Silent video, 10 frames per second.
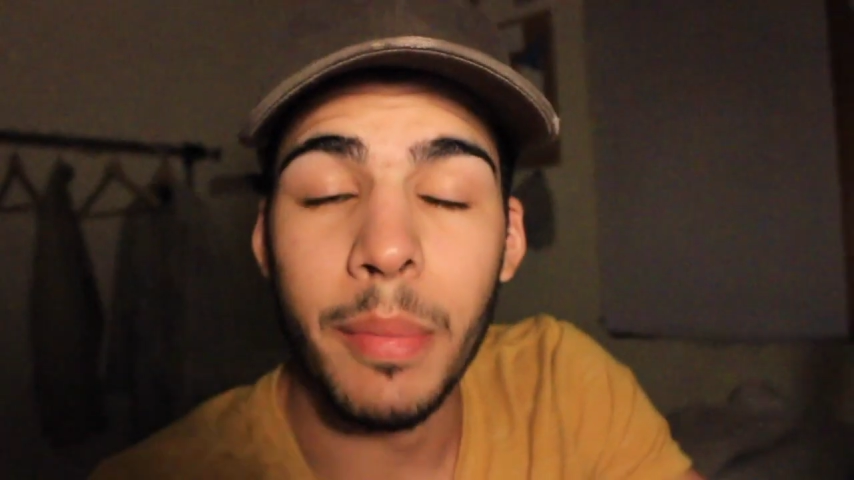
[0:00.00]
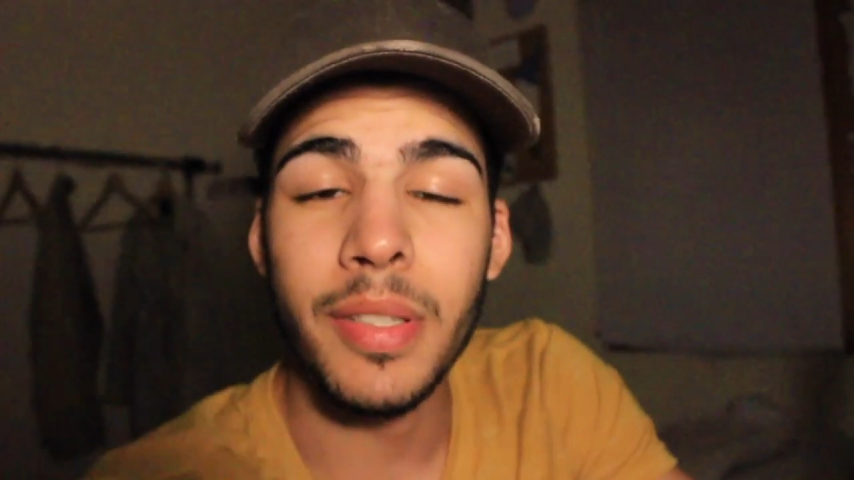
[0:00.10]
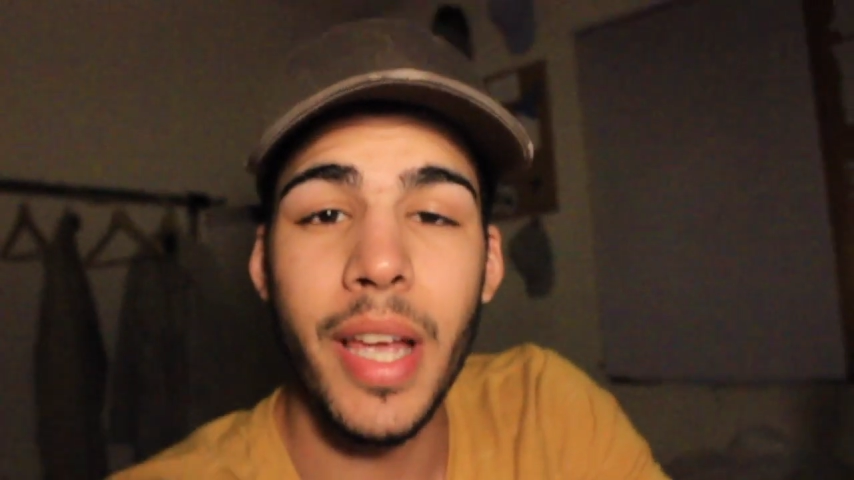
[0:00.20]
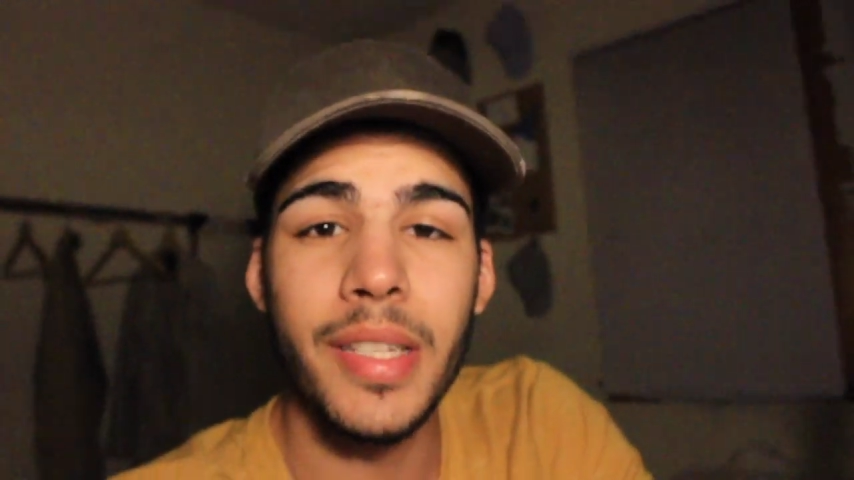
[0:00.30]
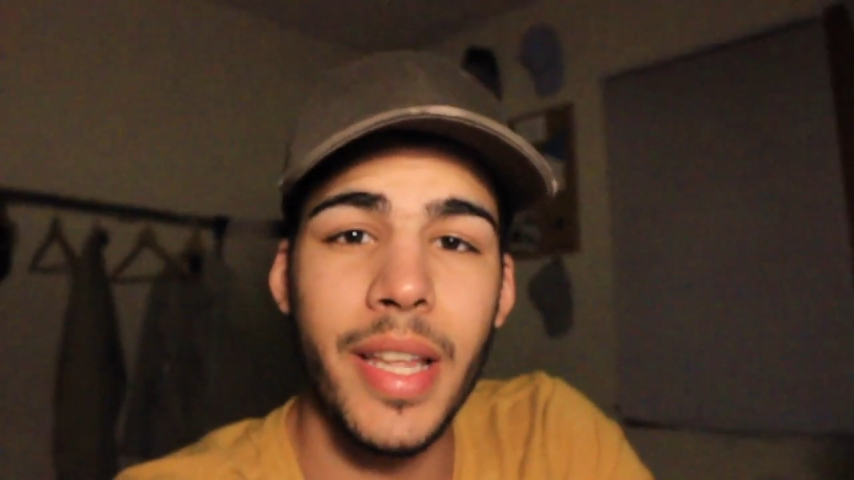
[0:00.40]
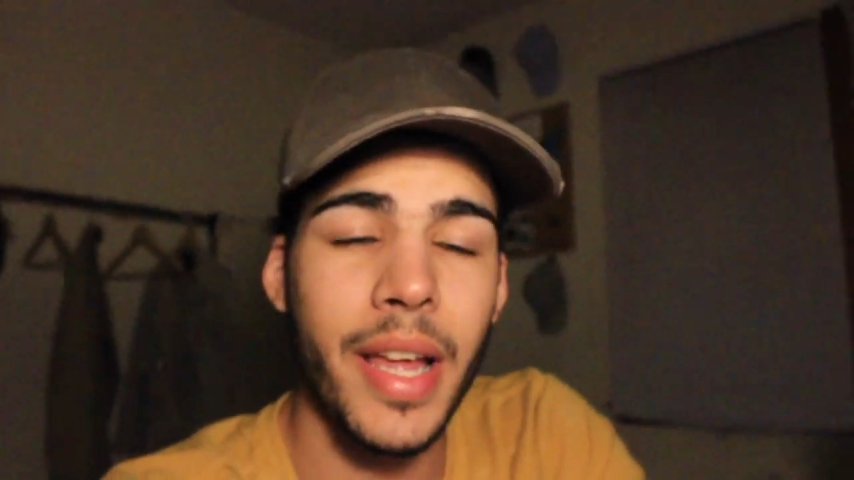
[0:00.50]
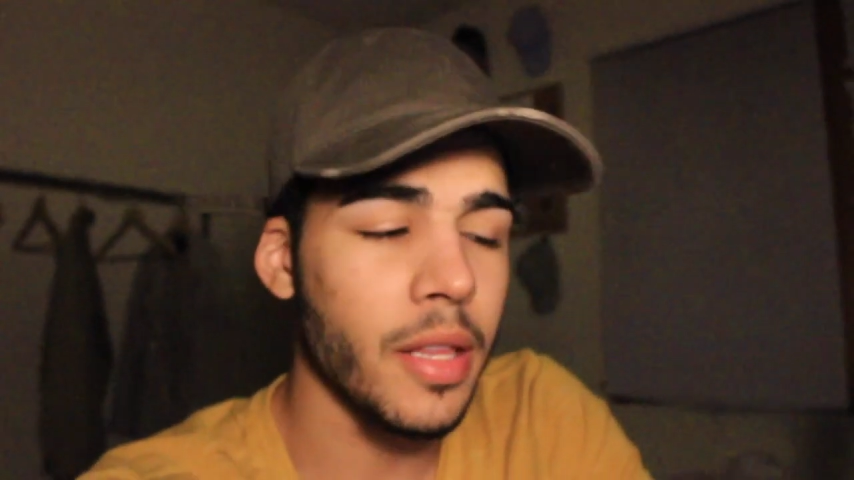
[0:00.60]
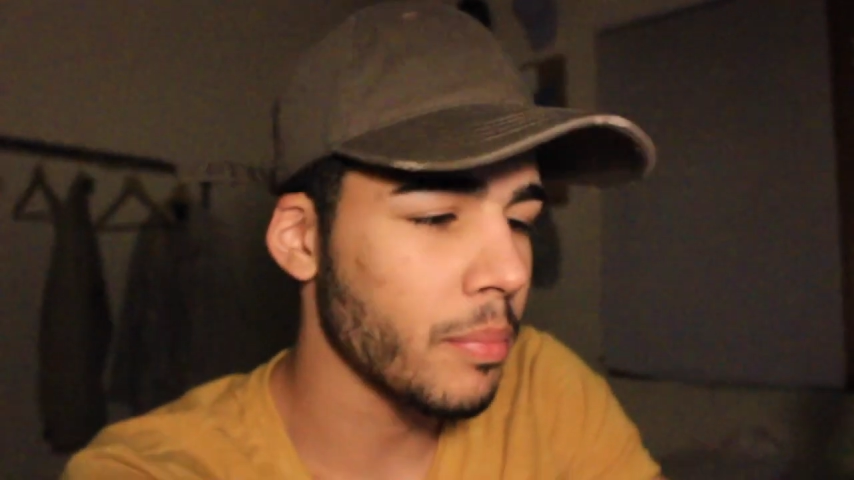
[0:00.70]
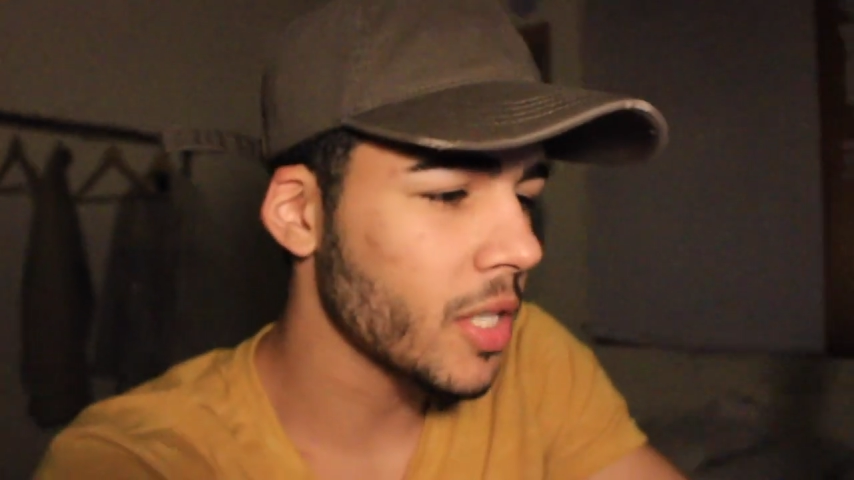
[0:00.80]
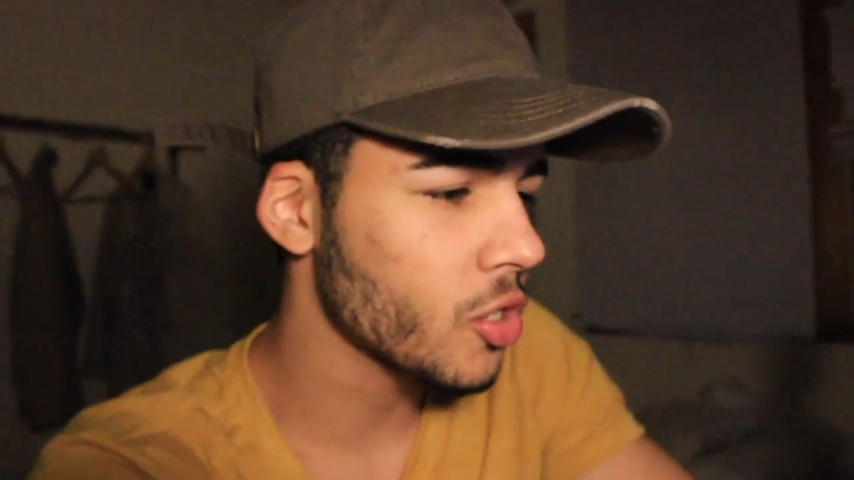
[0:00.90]
And besides that,
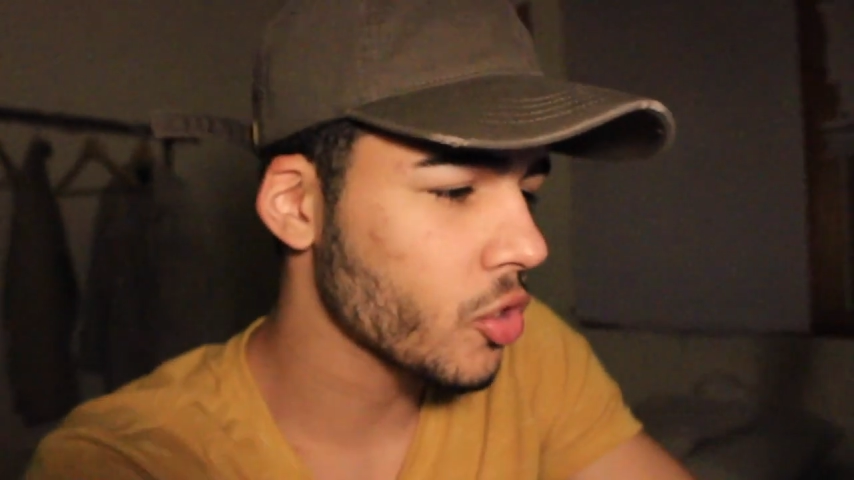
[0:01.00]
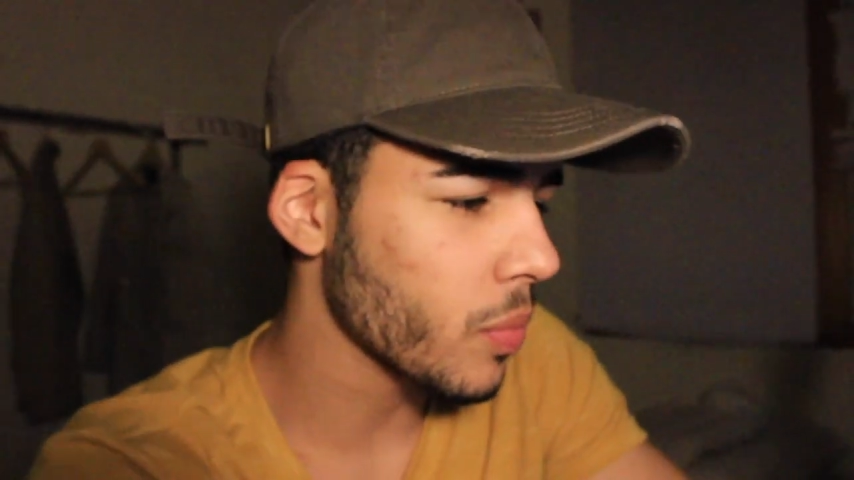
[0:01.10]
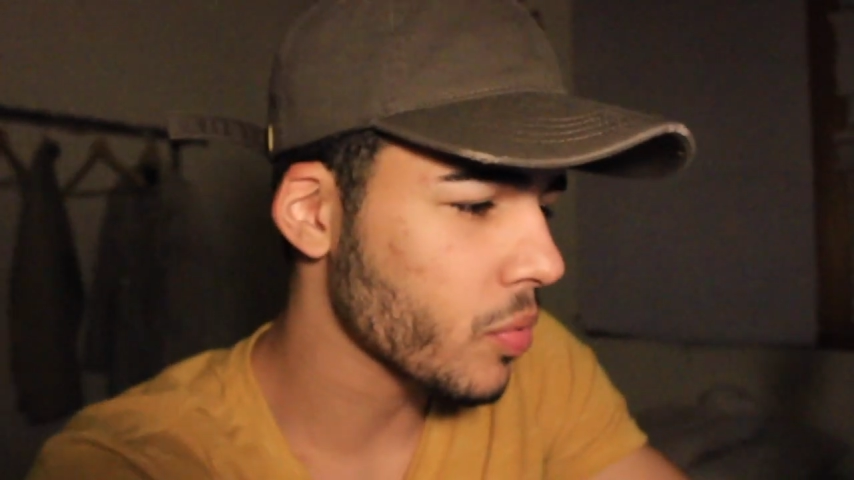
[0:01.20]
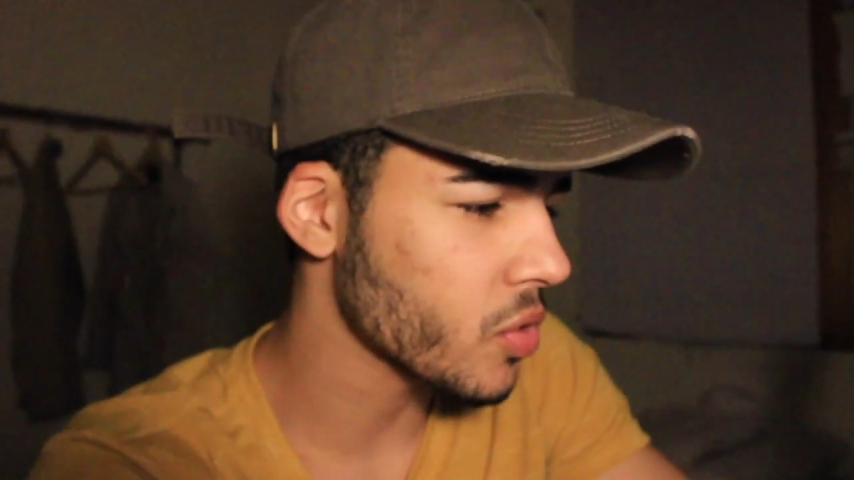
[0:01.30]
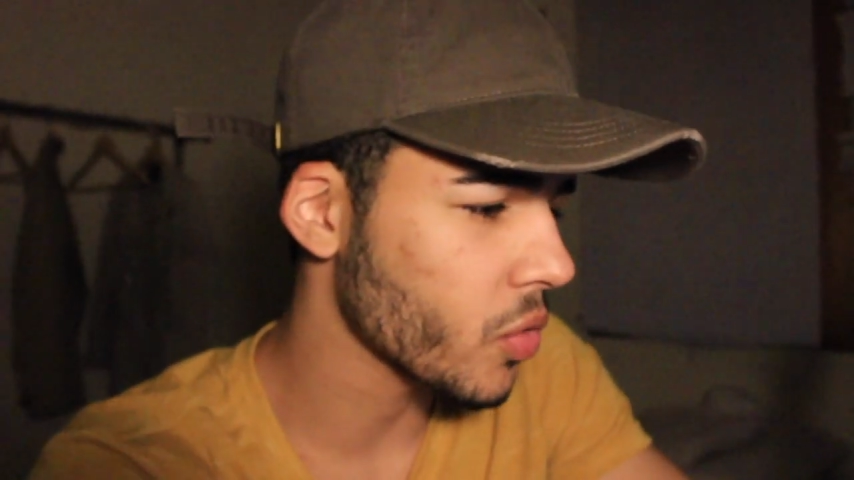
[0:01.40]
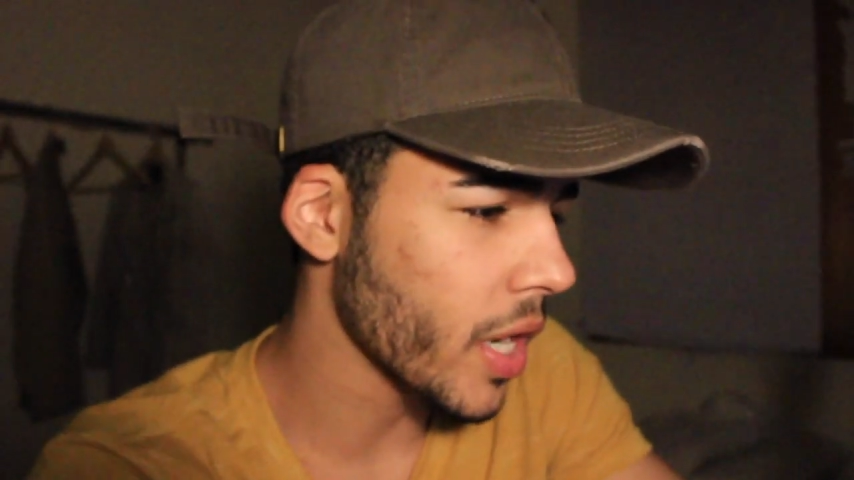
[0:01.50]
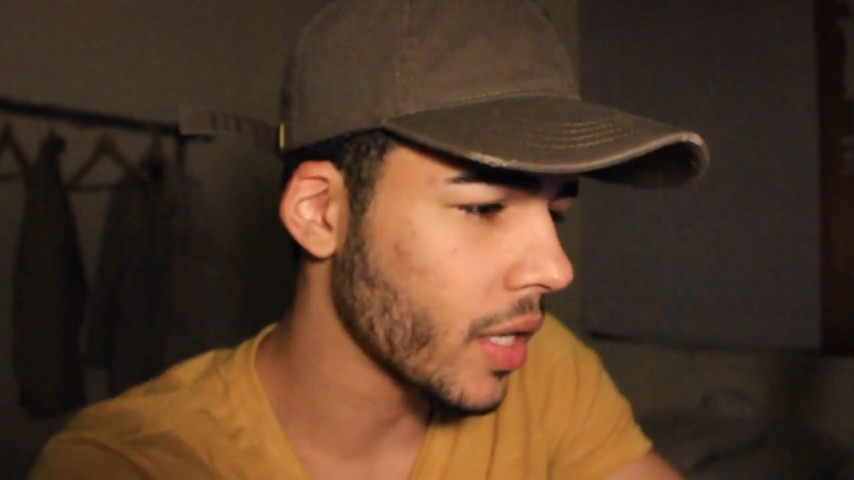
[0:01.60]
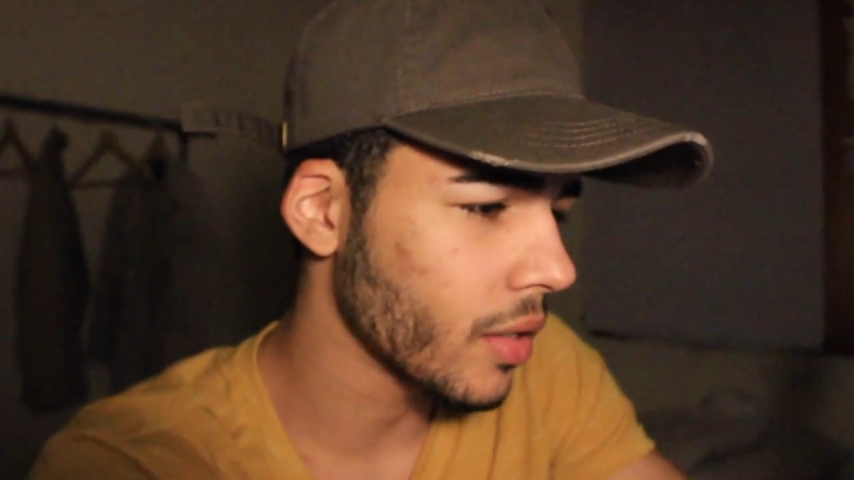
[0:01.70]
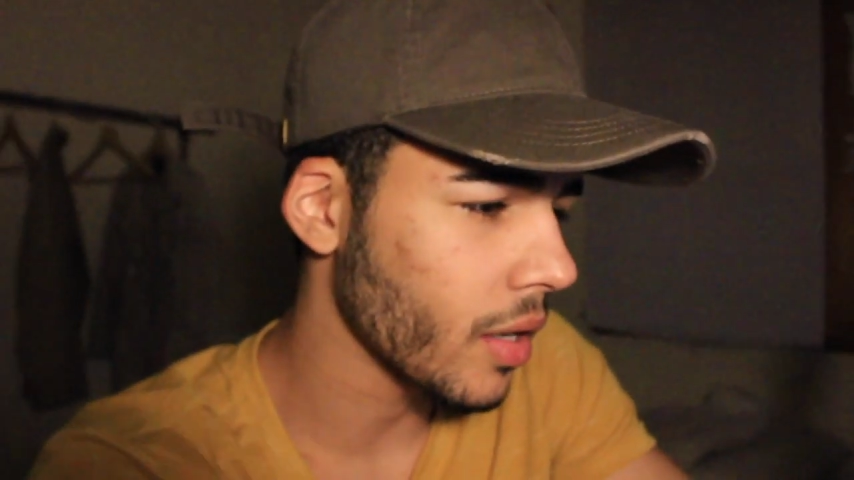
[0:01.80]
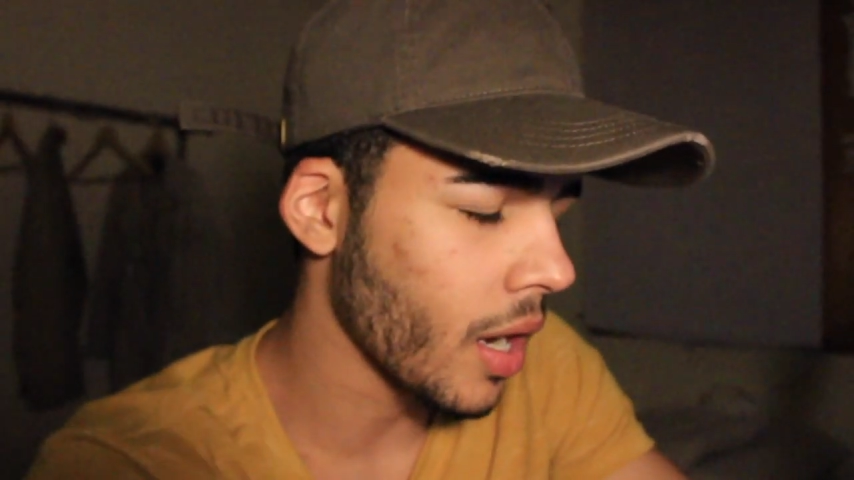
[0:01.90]
the beach trip was great.